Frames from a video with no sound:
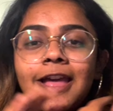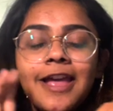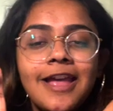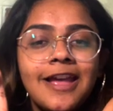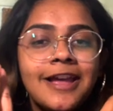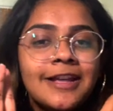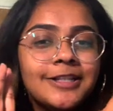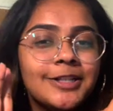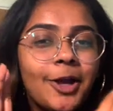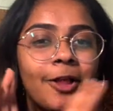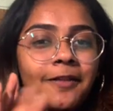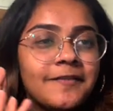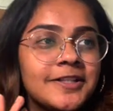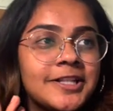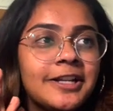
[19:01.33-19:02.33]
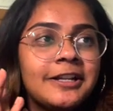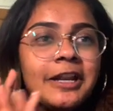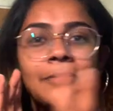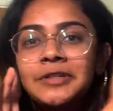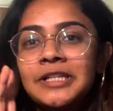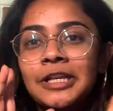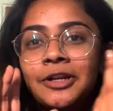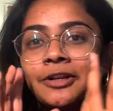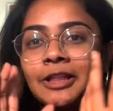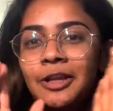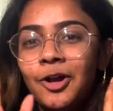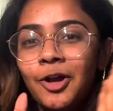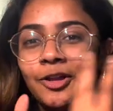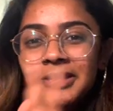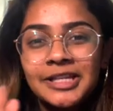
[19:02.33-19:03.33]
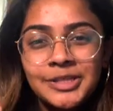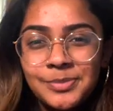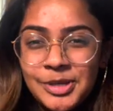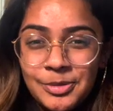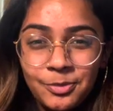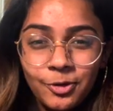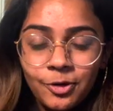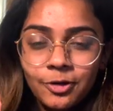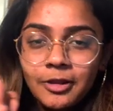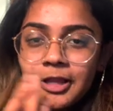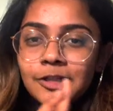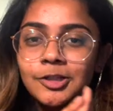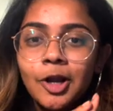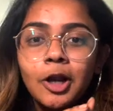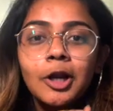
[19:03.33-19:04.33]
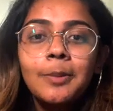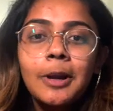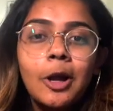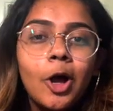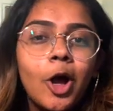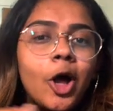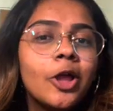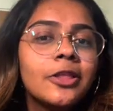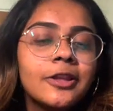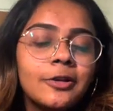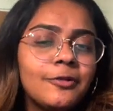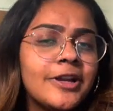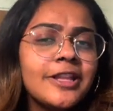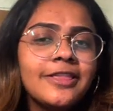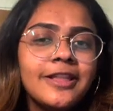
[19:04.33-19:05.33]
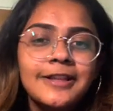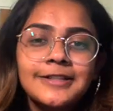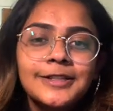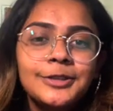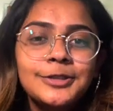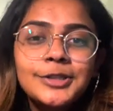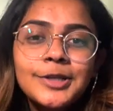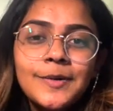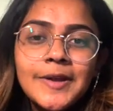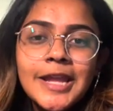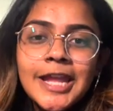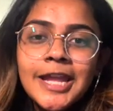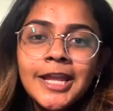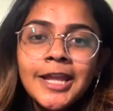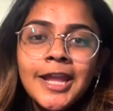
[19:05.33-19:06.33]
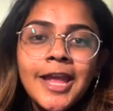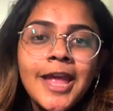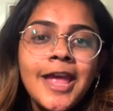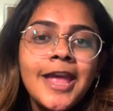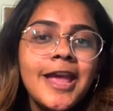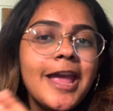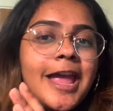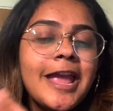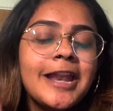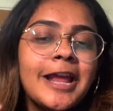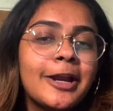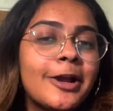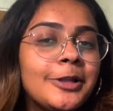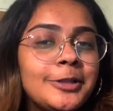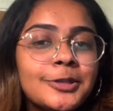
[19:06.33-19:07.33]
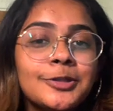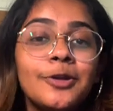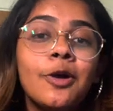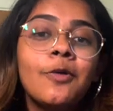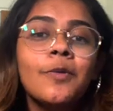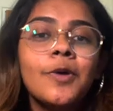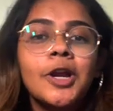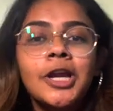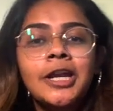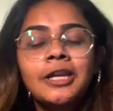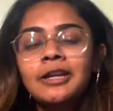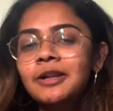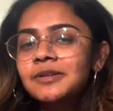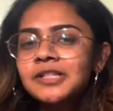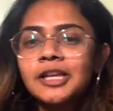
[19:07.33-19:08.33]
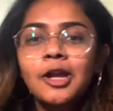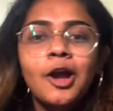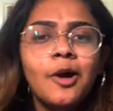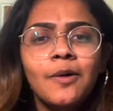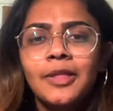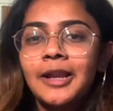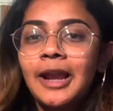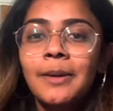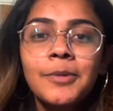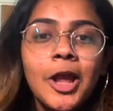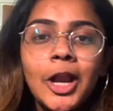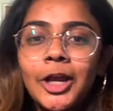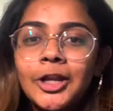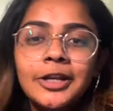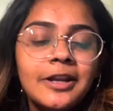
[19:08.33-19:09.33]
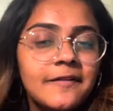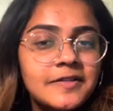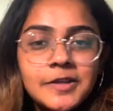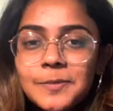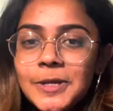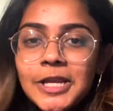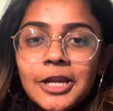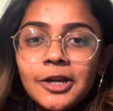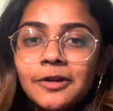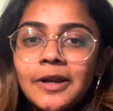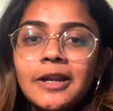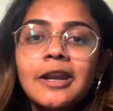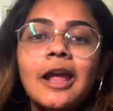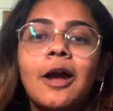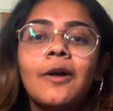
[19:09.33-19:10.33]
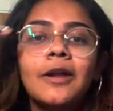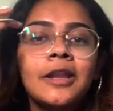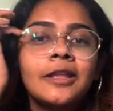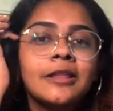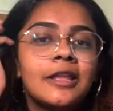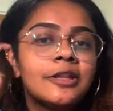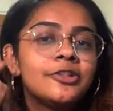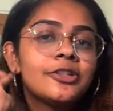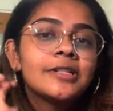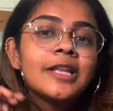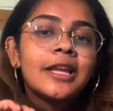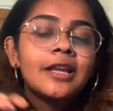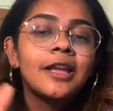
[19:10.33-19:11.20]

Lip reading: and all of a sudden I was hearing like all these people like talk about all the great things they're doing, and I got so worried. I was like, oh, like I'm not good enough to be here right now, and it just like